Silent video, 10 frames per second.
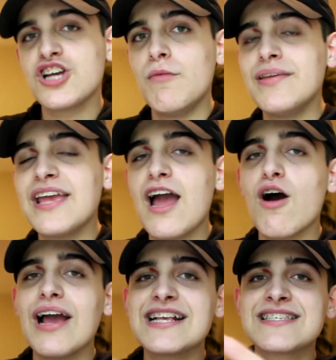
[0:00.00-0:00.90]
coming
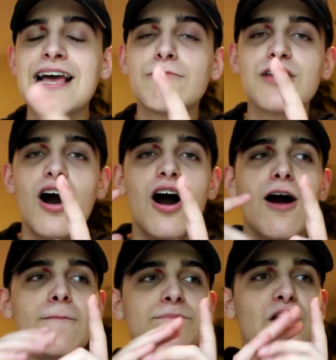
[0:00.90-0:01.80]
out, except
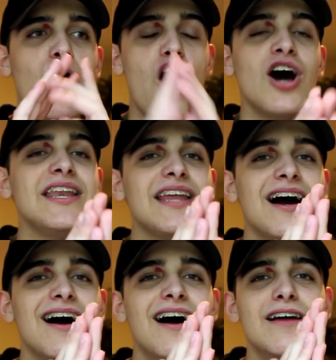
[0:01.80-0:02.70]
on
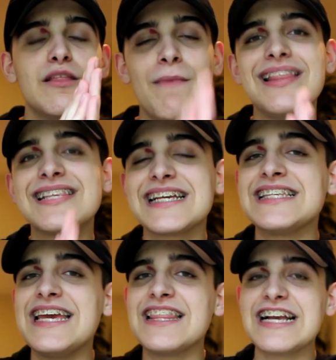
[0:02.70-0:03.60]
the May the
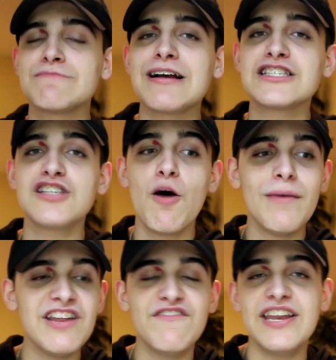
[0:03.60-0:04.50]
16th. Expect so
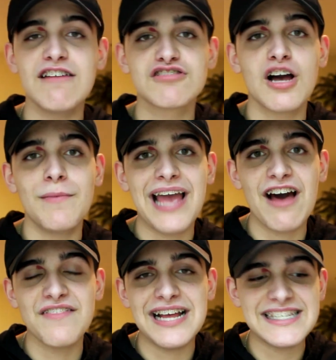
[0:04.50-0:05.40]
many videos coming
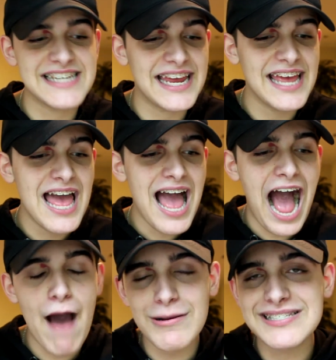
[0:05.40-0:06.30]
out that day.
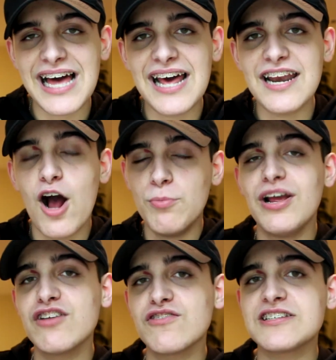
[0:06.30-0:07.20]
I'm excited. Hope you
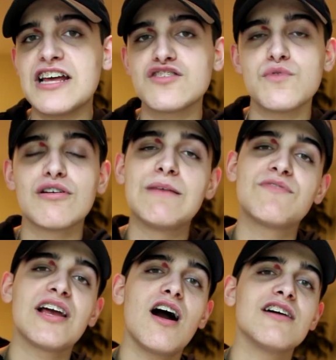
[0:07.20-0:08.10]
guys are excited as well. Keep
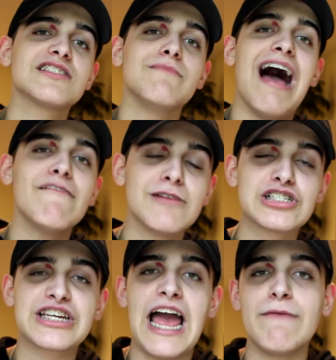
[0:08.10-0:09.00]
staying awesome. I'm
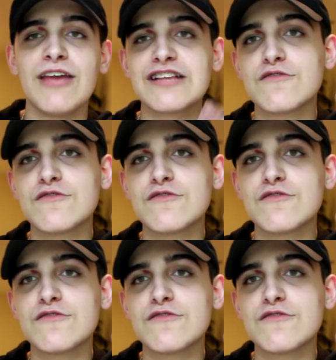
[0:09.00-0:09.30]
Mr. Cap. You guys